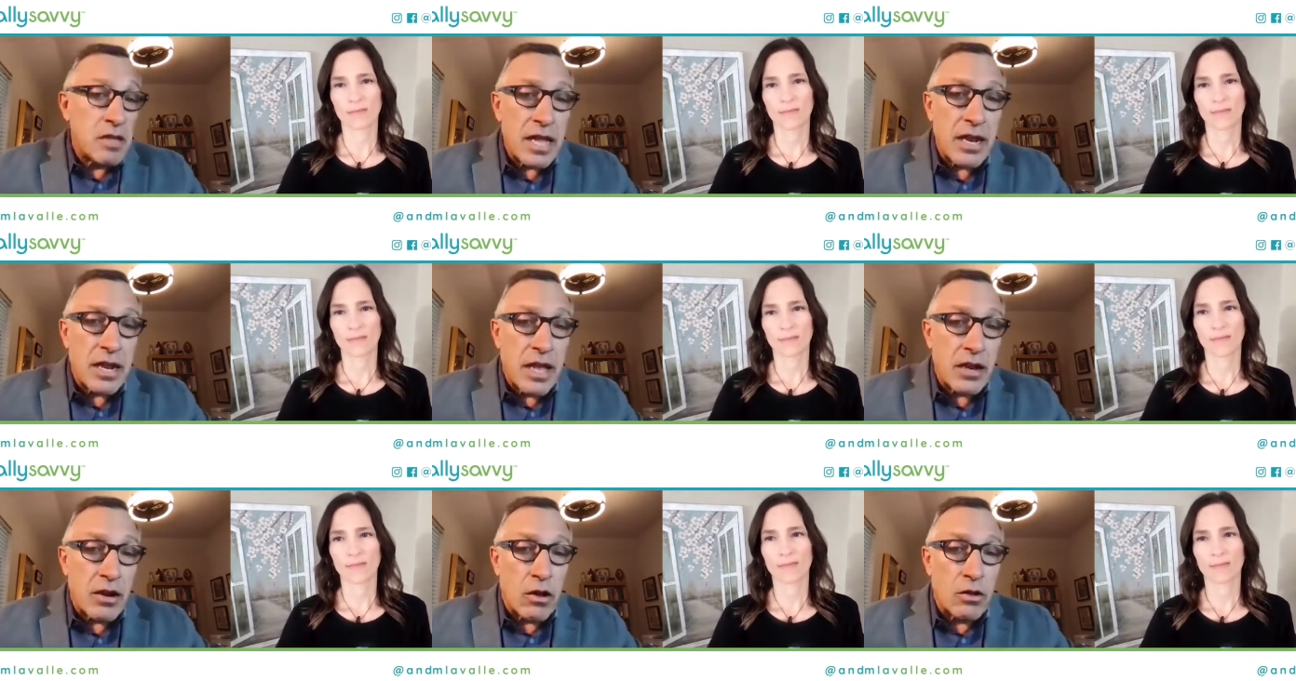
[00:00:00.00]
Speaker 1: and
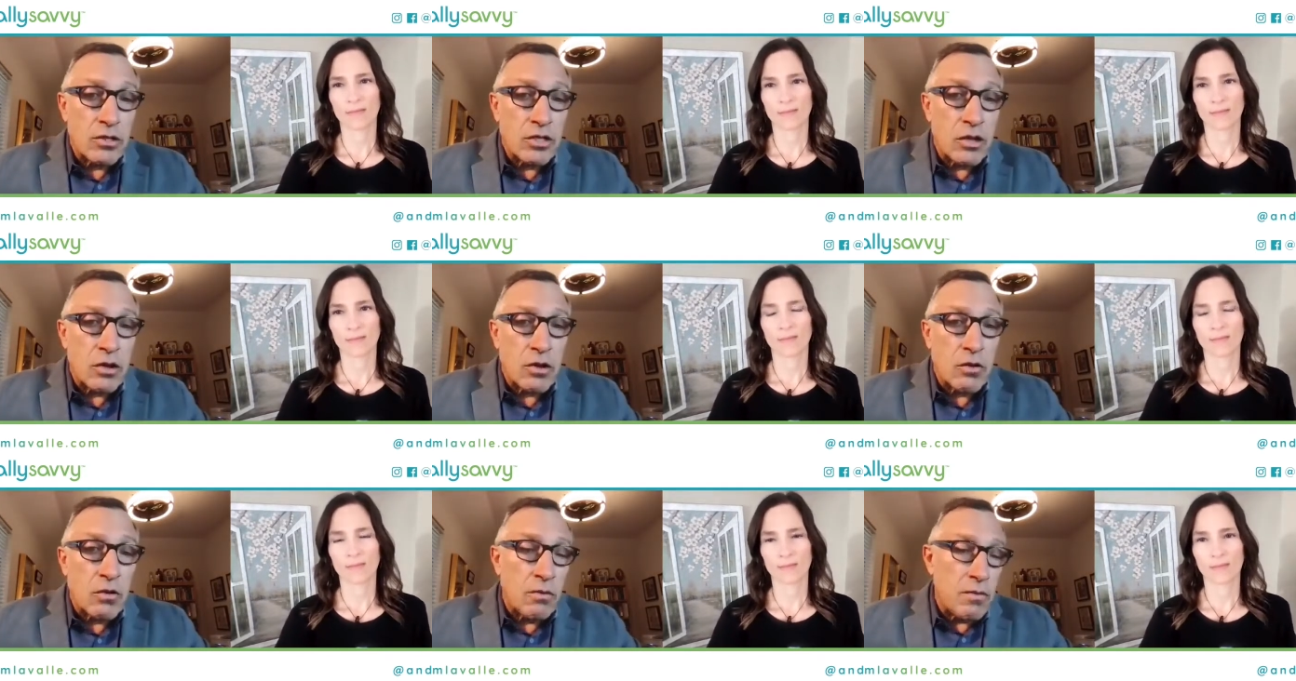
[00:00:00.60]
and
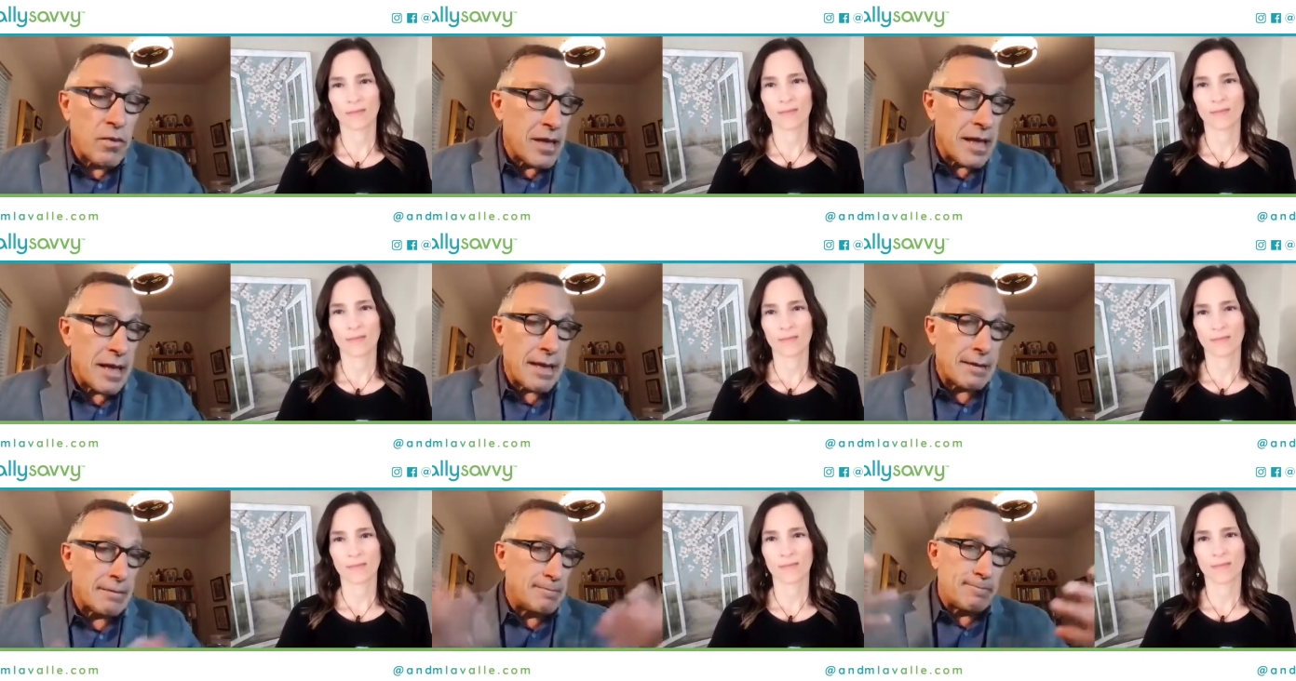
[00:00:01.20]
also
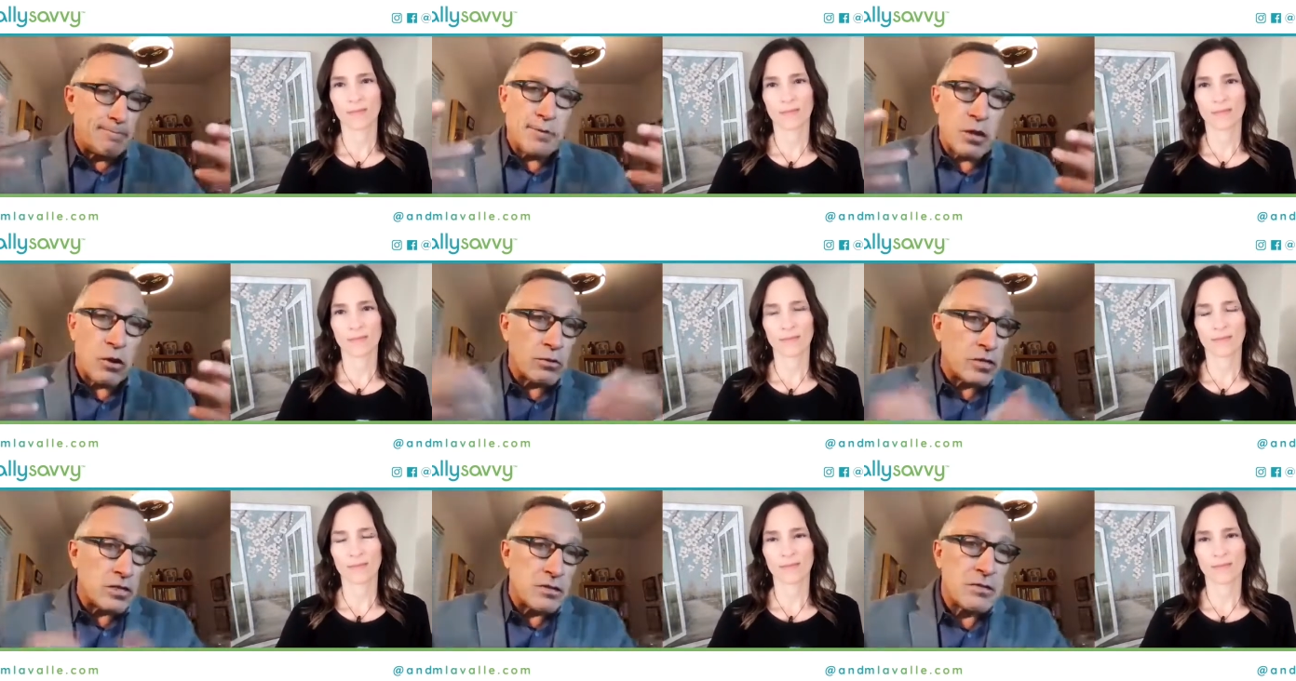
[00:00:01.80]
uh, you
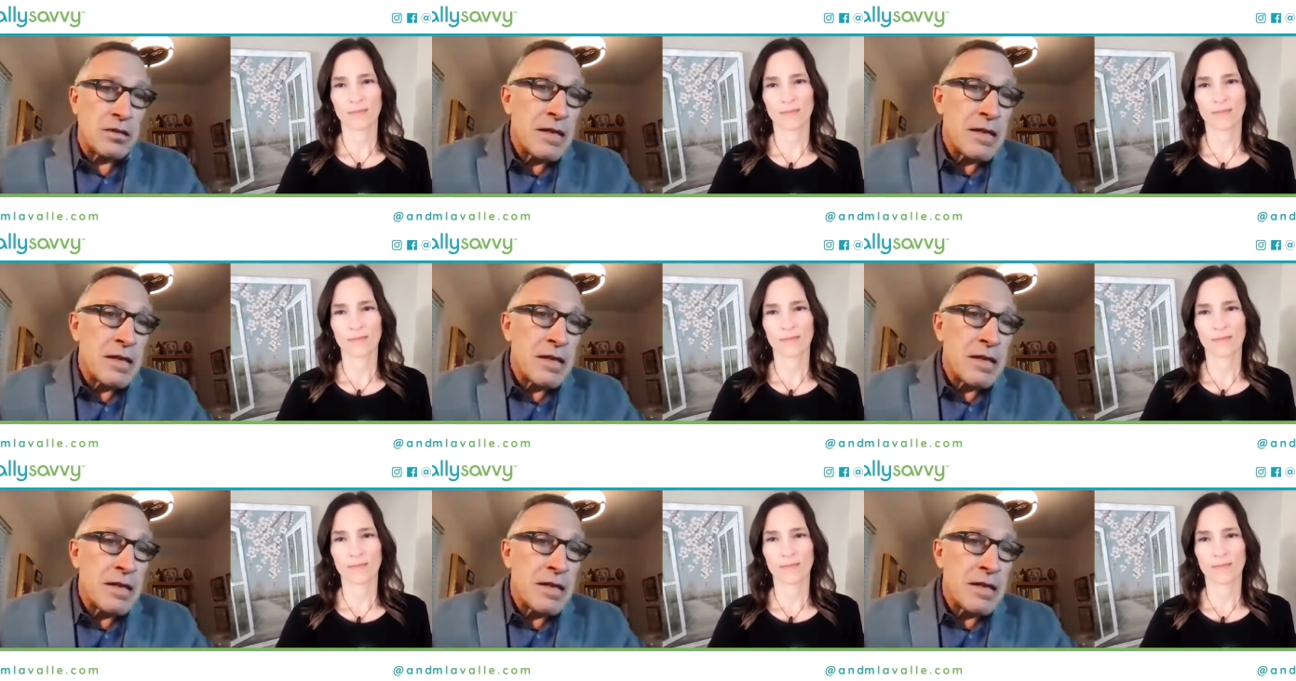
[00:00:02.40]
know, just